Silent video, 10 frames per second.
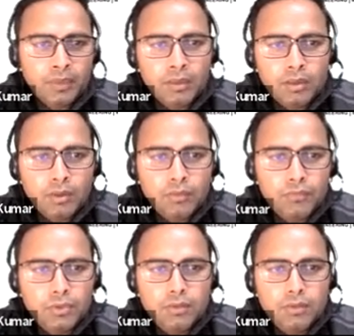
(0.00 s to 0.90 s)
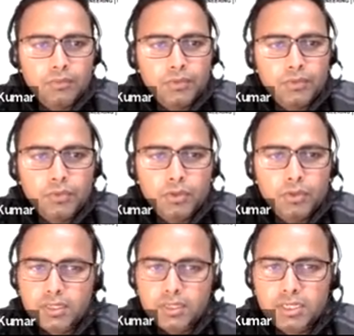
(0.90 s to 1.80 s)
view of
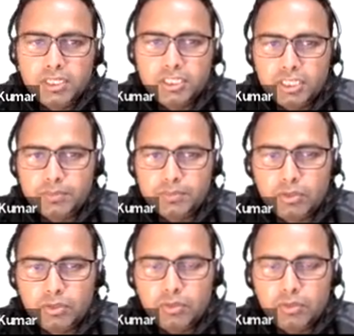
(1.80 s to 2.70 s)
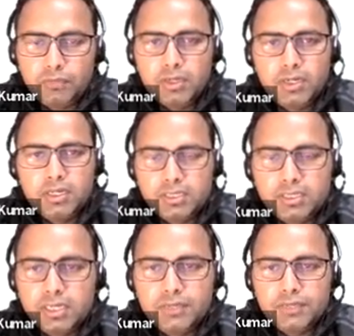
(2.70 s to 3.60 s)
3D shapes, top, front,
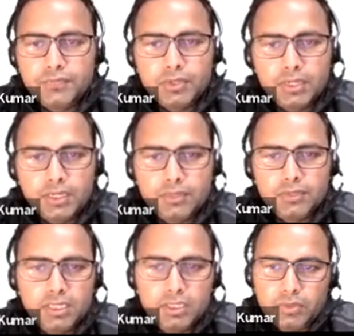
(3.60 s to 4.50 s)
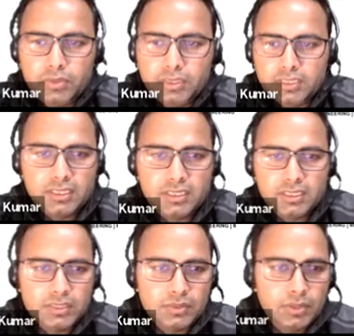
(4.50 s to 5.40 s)
side view, right? We need to understand these
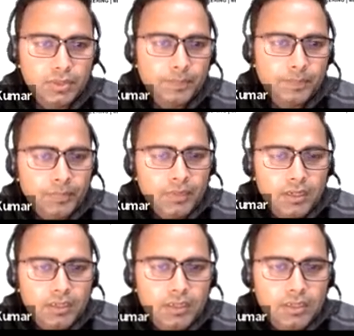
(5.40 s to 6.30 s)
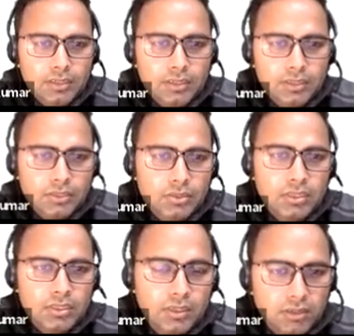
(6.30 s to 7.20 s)
all, right? So
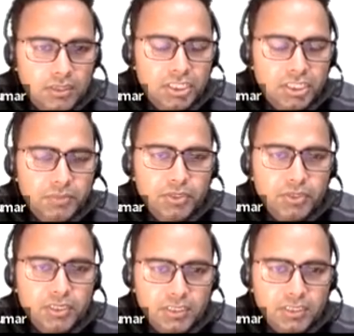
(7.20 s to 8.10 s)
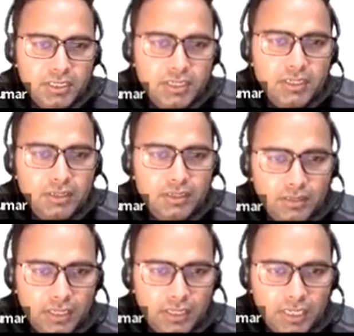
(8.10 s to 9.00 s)
circular shape, you understand,
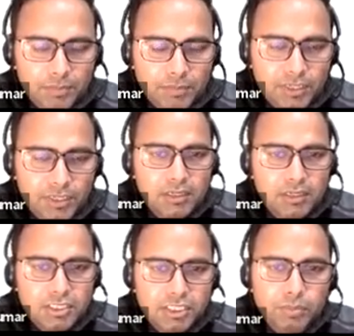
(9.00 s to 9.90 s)
elliptical shape,